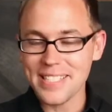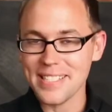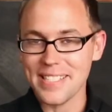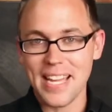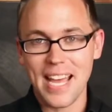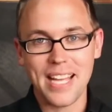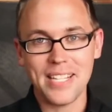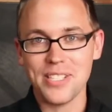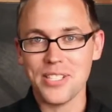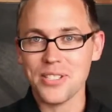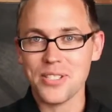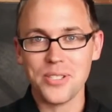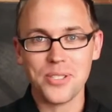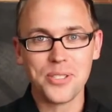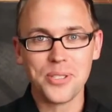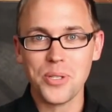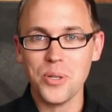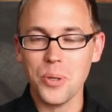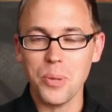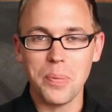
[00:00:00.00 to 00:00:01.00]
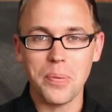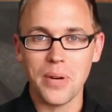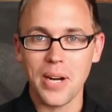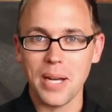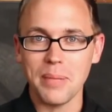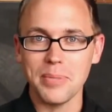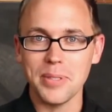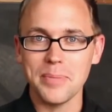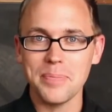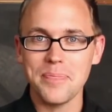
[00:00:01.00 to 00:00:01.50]
is not just a school
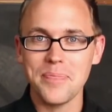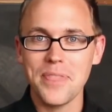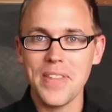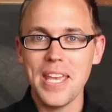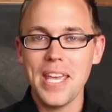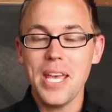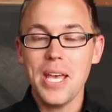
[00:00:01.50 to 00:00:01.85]
problem,